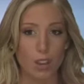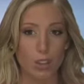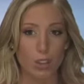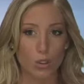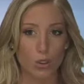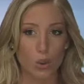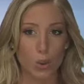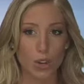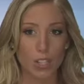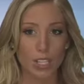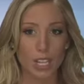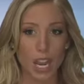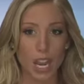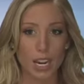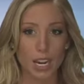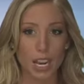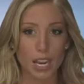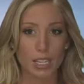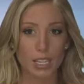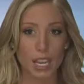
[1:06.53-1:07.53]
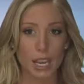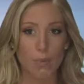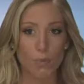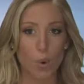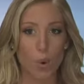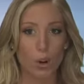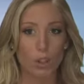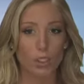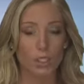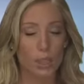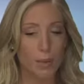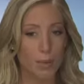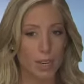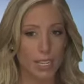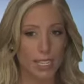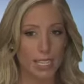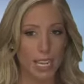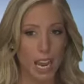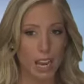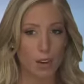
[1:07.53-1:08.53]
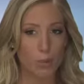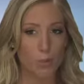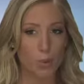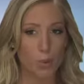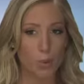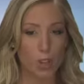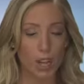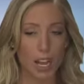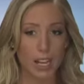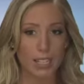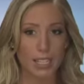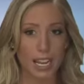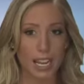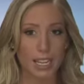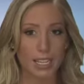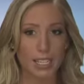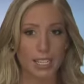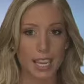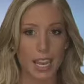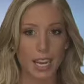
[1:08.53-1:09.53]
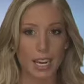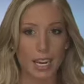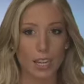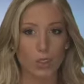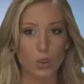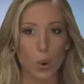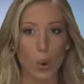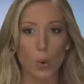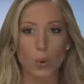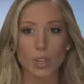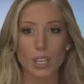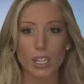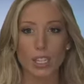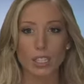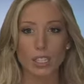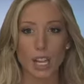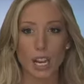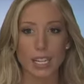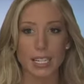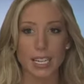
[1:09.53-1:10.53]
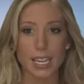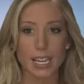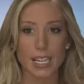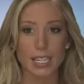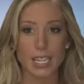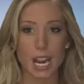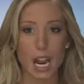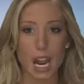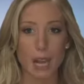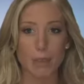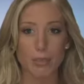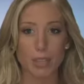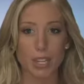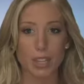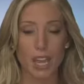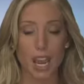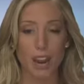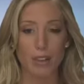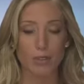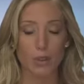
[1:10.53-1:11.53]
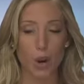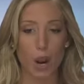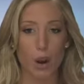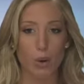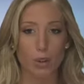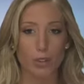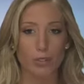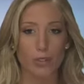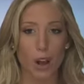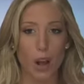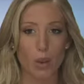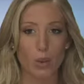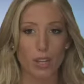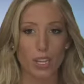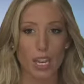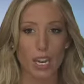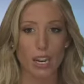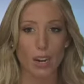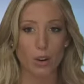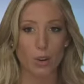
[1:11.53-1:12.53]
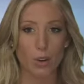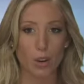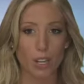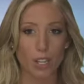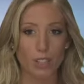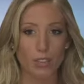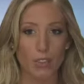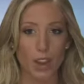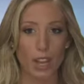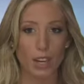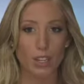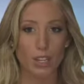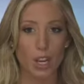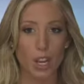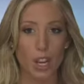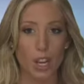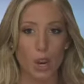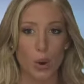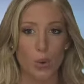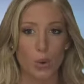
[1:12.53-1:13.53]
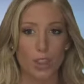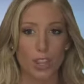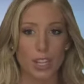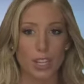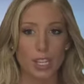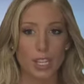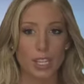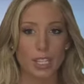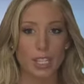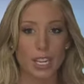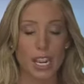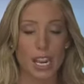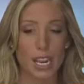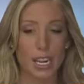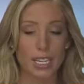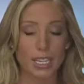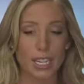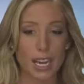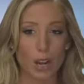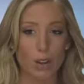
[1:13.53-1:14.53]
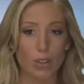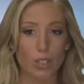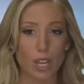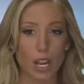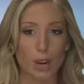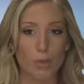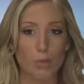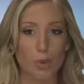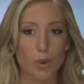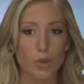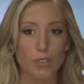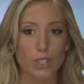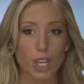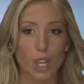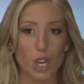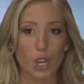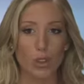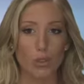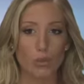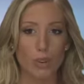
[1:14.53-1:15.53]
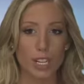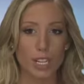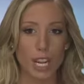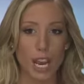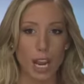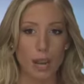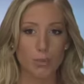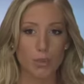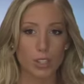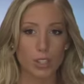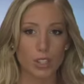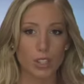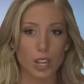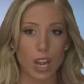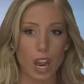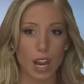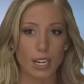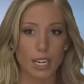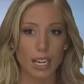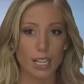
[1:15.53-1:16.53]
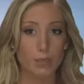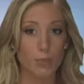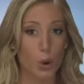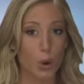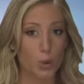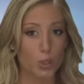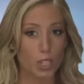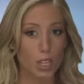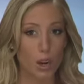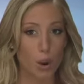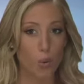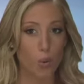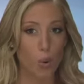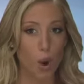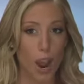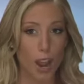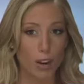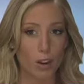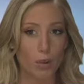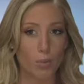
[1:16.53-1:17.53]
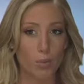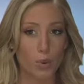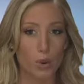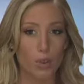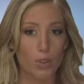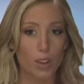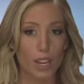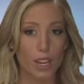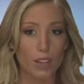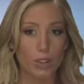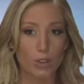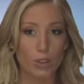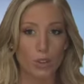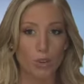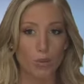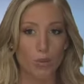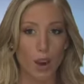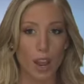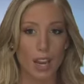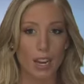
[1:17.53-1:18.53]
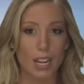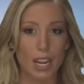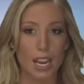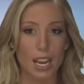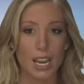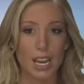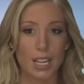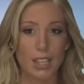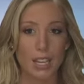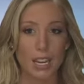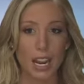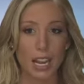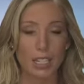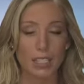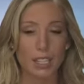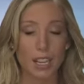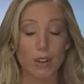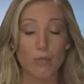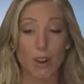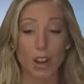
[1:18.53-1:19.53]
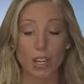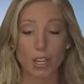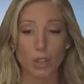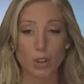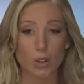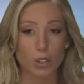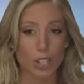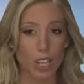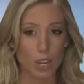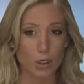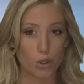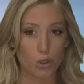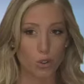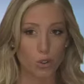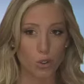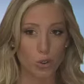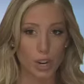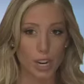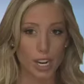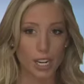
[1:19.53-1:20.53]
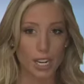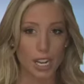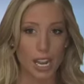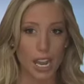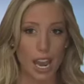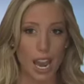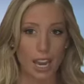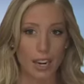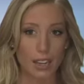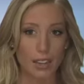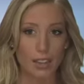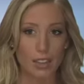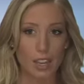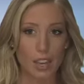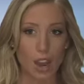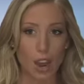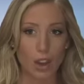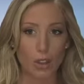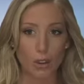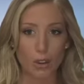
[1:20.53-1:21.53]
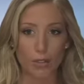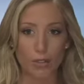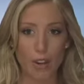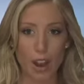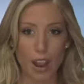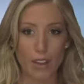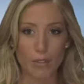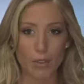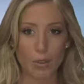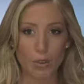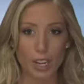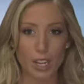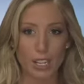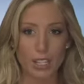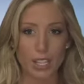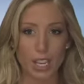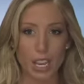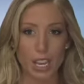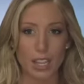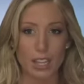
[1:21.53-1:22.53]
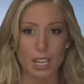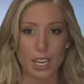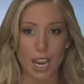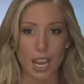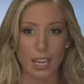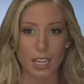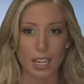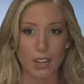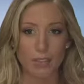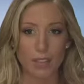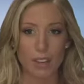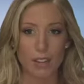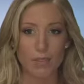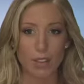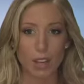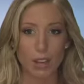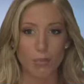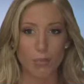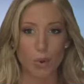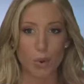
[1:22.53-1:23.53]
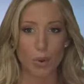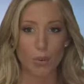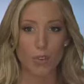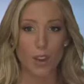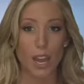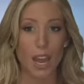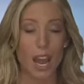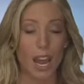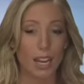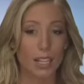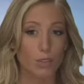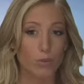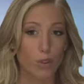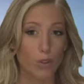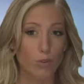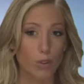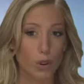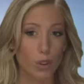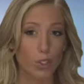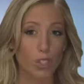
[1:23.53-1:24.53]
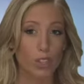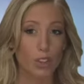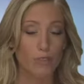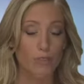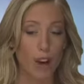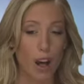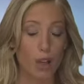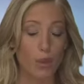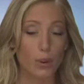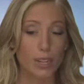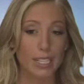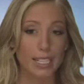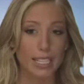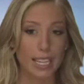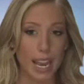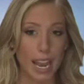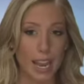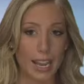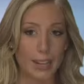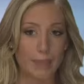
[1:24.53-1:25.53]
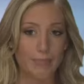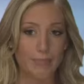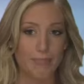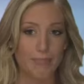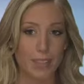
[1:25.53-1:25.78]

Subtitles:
The short side has a more limited data pool as ACN has only declined 8 times in the after hours following an earnings event. Within these 8 downside moves, 3 times the stock has posted a wider move into the red in the next day regular session trade, and in the other 5 trades, the negative evening move has reversed the following day.